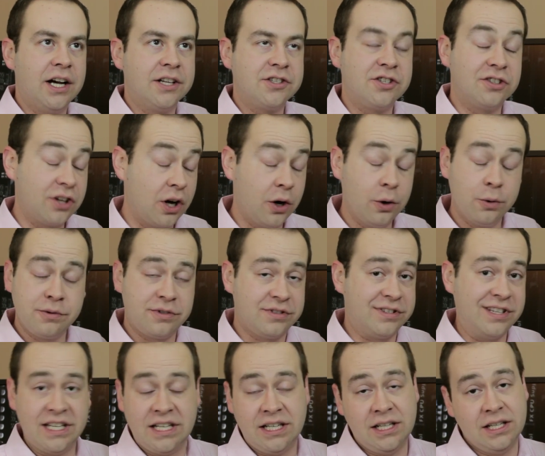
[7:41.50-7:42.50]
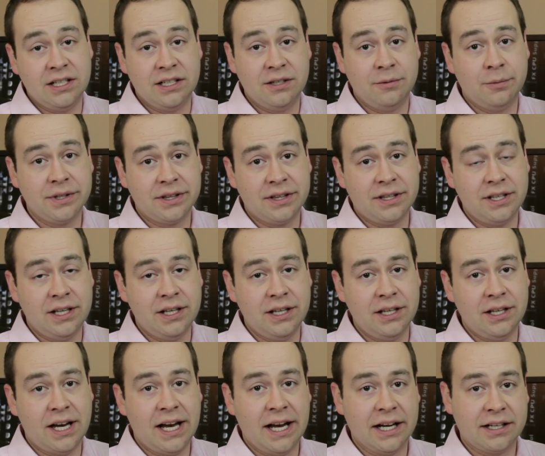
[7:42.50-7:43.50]
just OC with
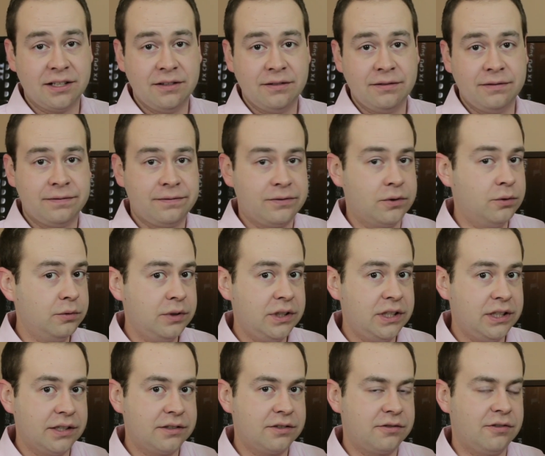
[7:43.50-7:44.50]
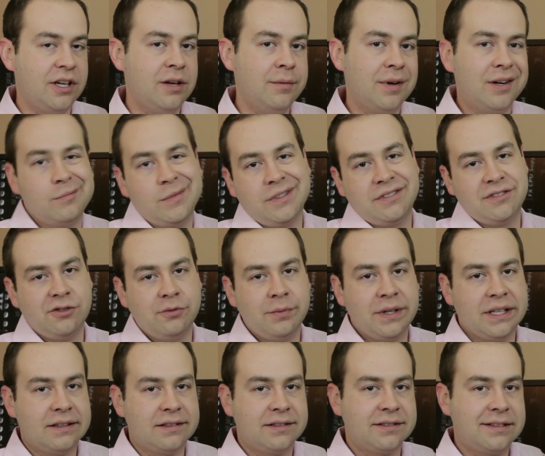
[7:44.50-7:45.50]
the active cooling extreme, and I'm
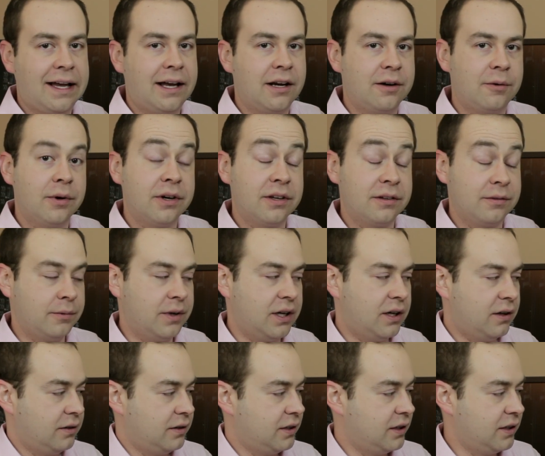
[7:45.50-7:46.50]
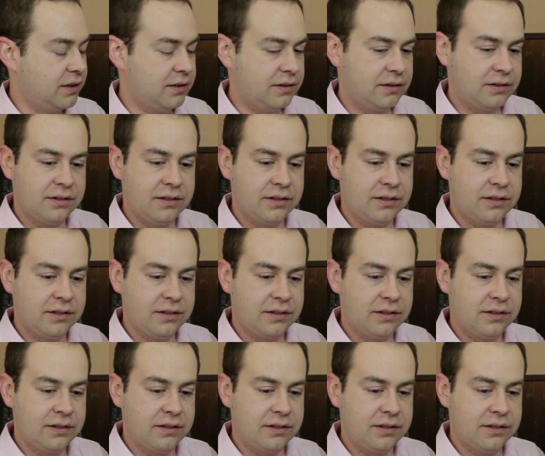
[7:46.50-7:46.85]
assuming the stock one as well, the